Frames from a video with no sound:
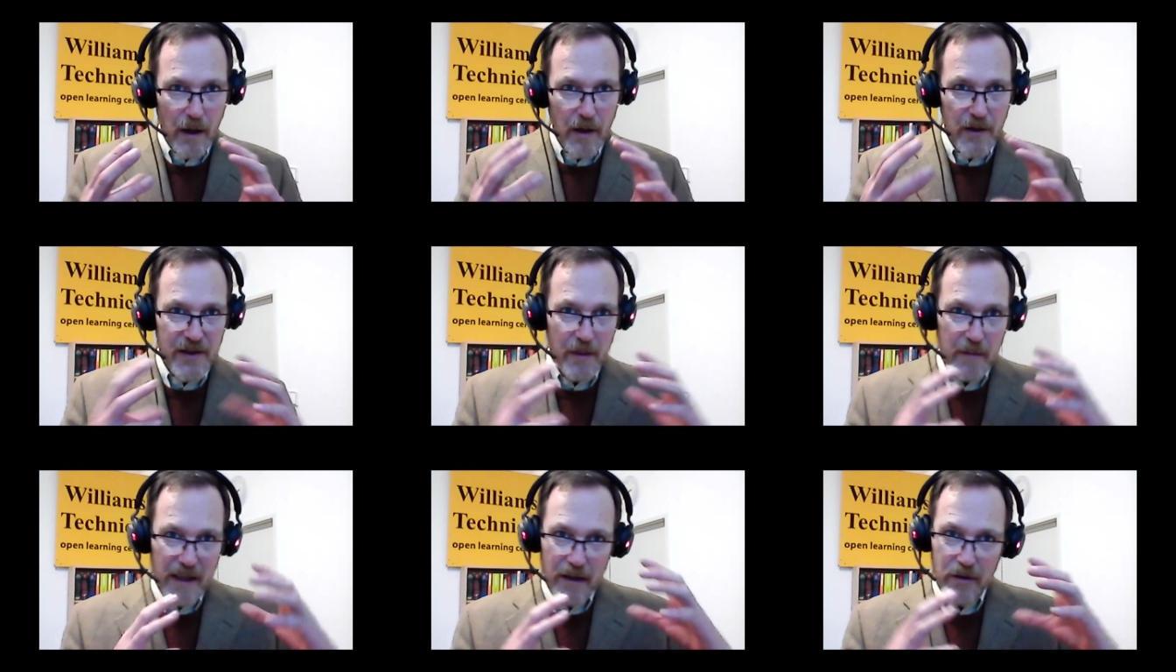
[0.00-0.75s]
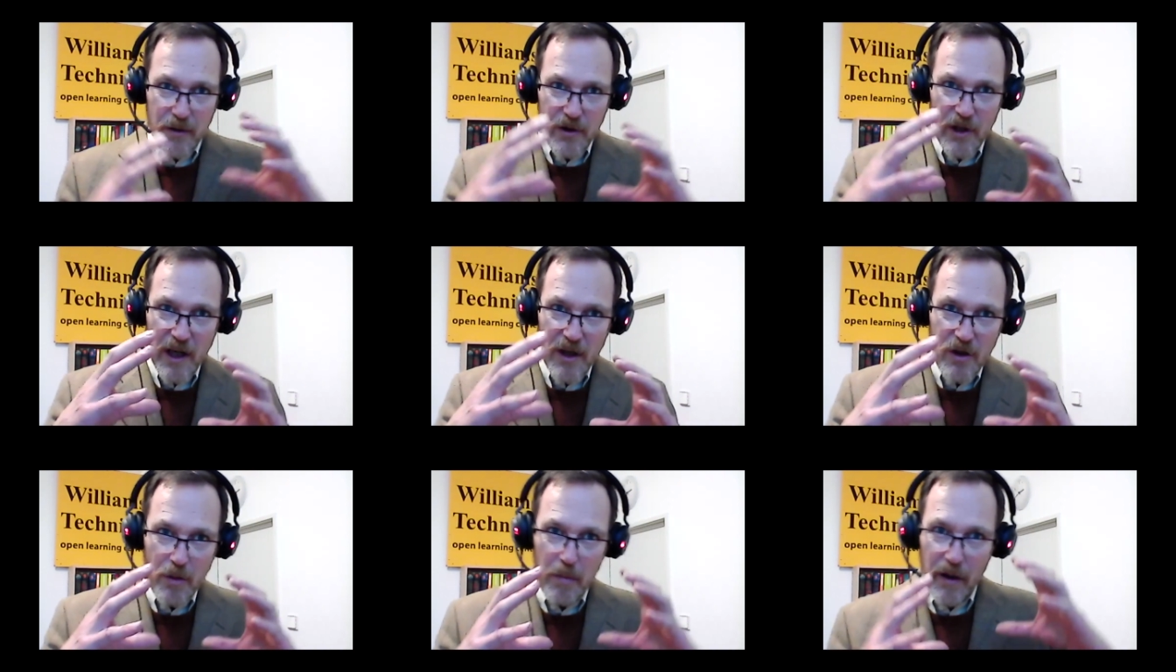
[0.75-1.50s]
some
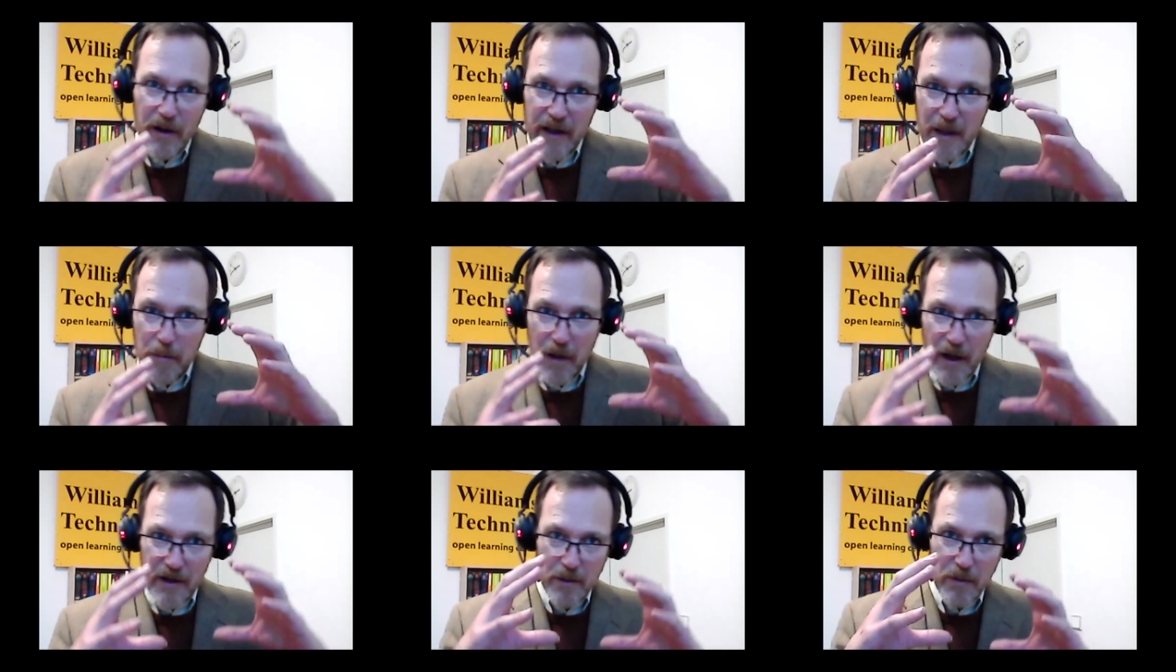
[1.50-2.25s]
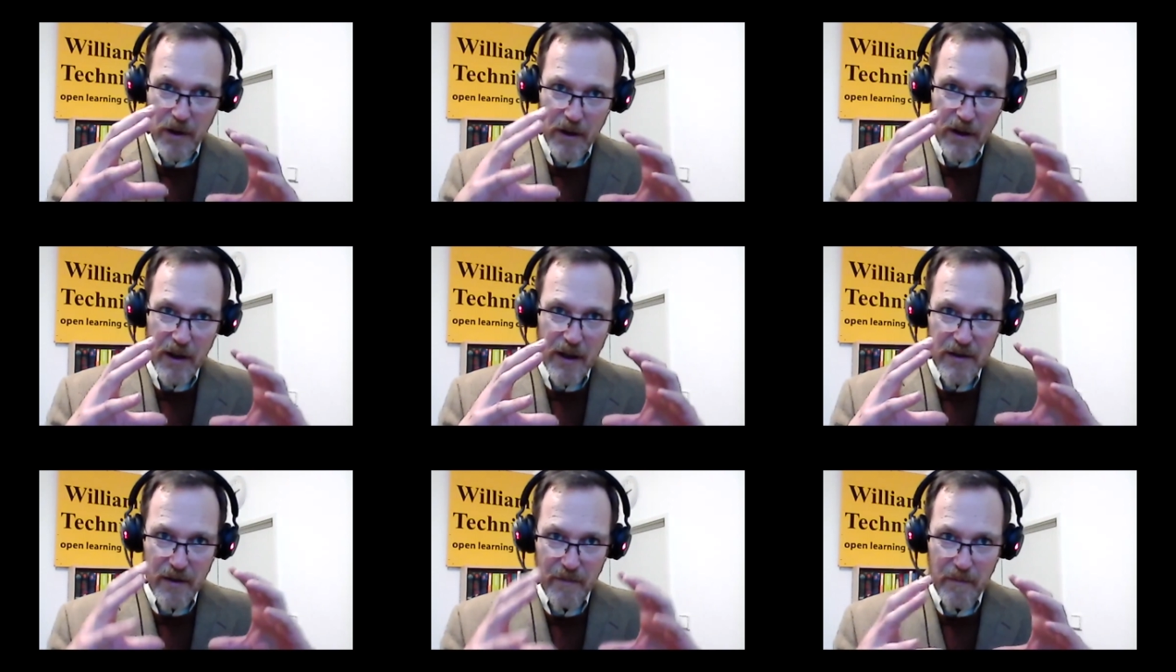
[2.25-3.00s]
interchangeability
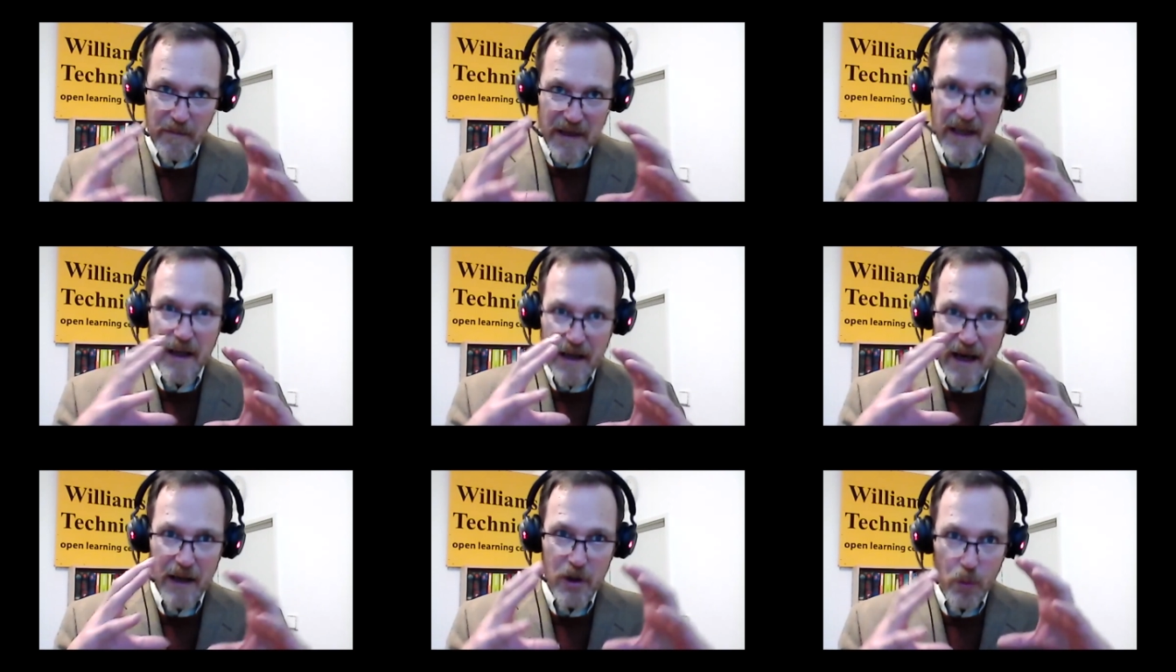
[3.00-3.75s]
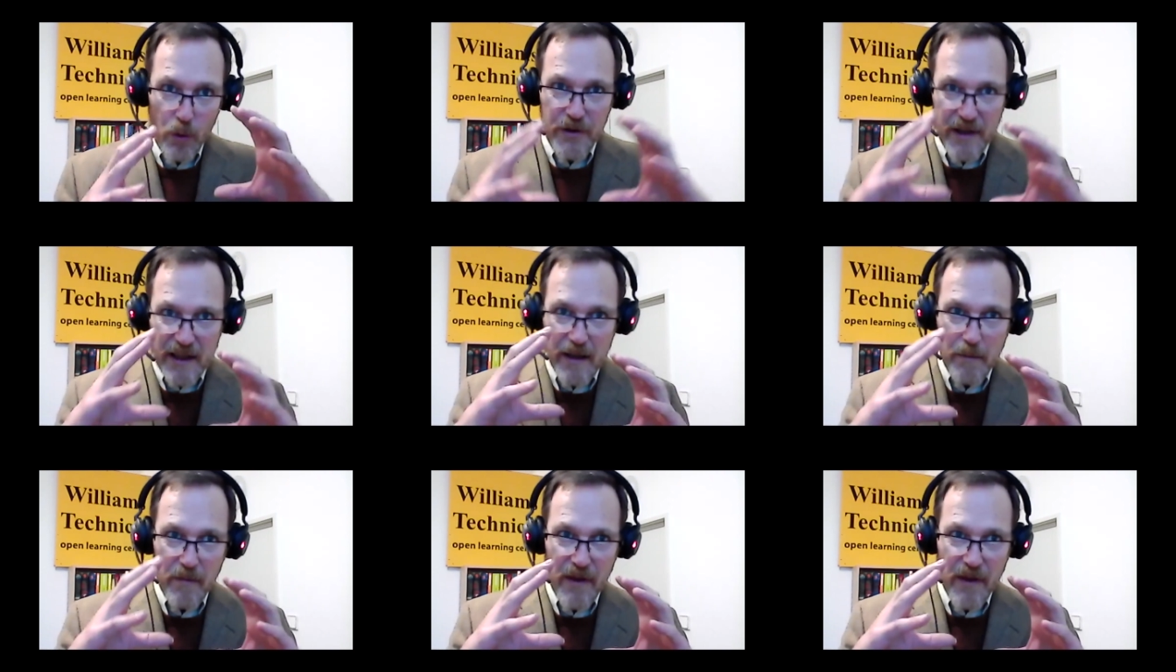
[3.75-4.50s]
possibilities of being an actual
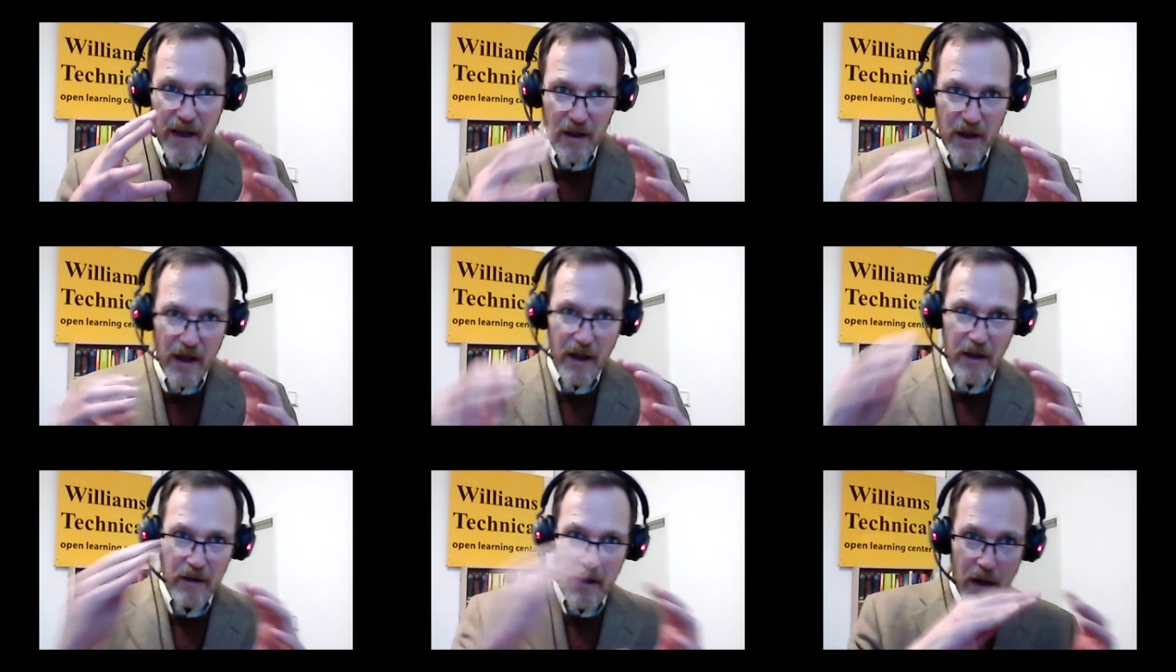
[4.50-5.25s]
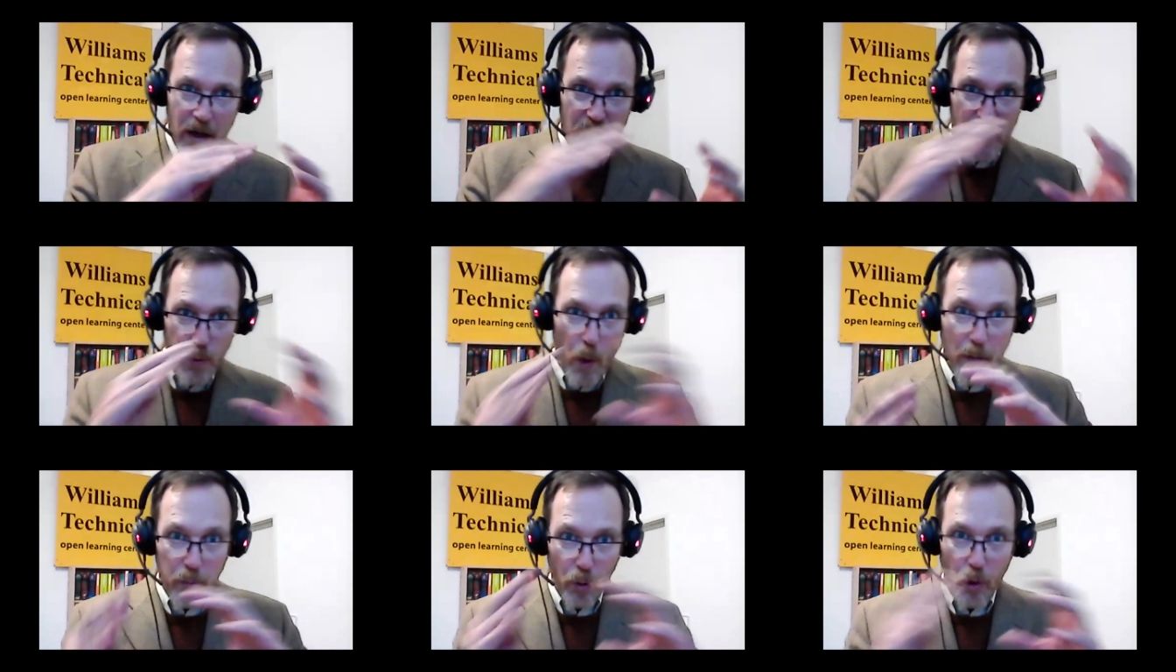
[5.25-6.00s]
team that can
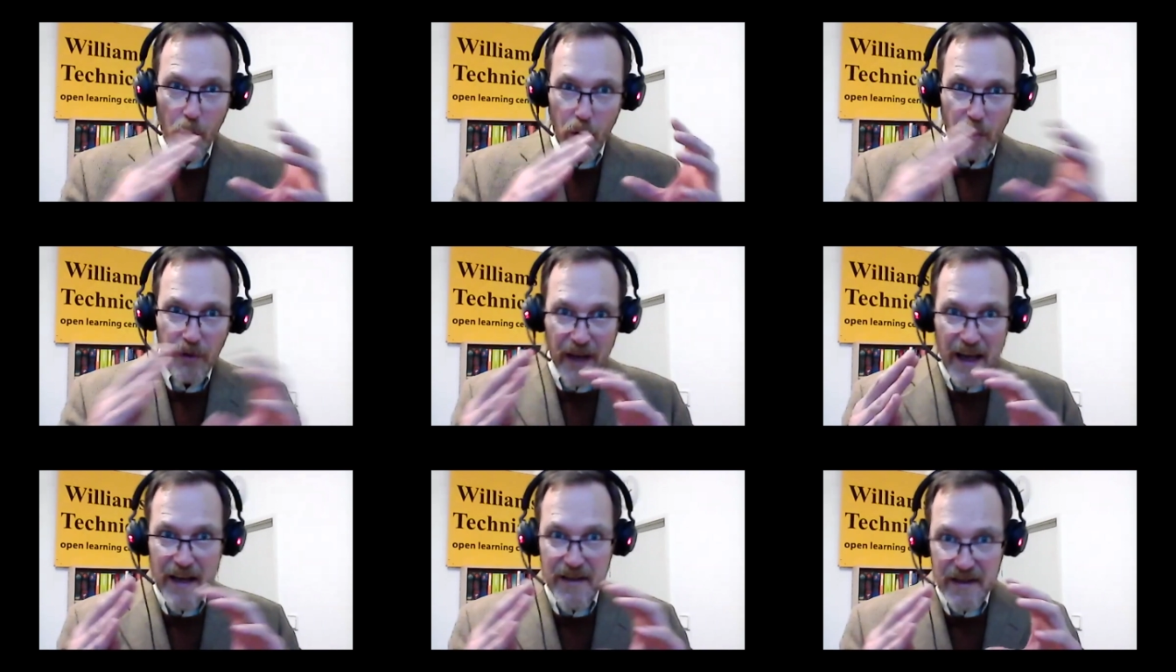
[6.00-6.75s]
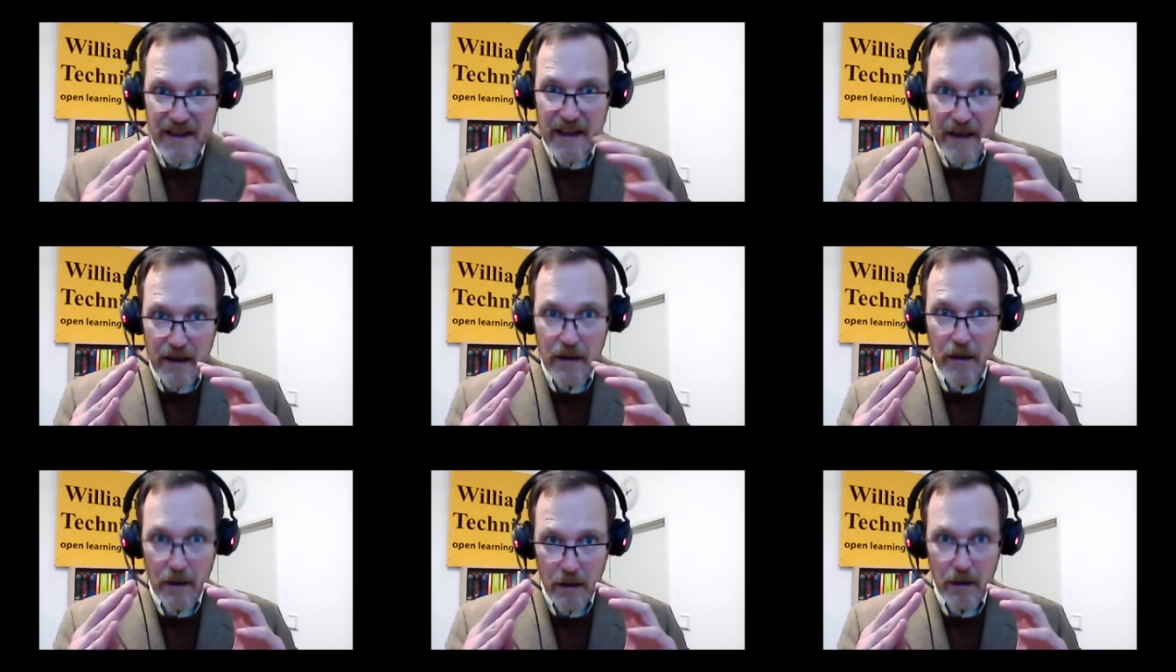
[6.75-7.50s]
swap roles as needed,
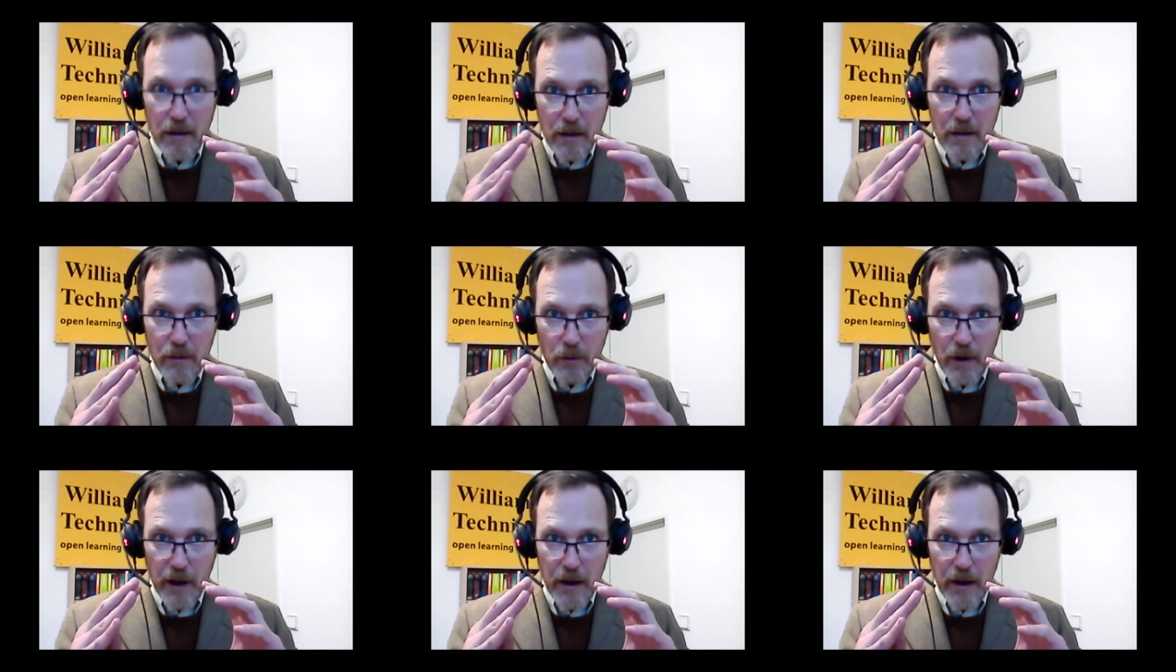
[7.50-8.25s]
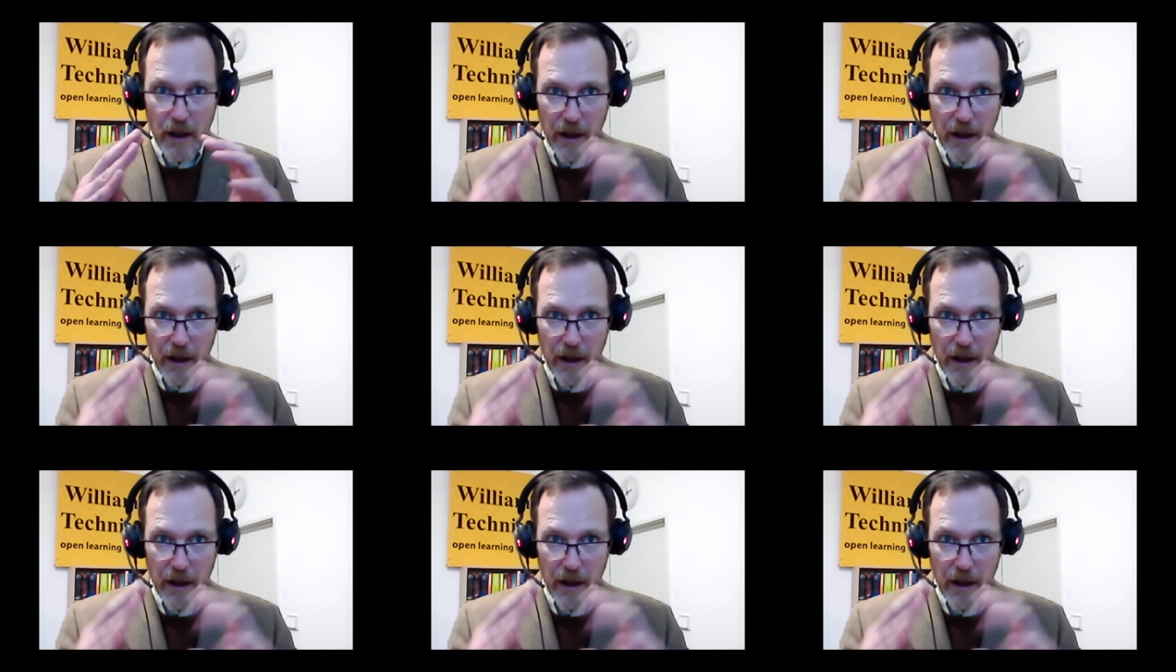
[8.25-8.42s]
right?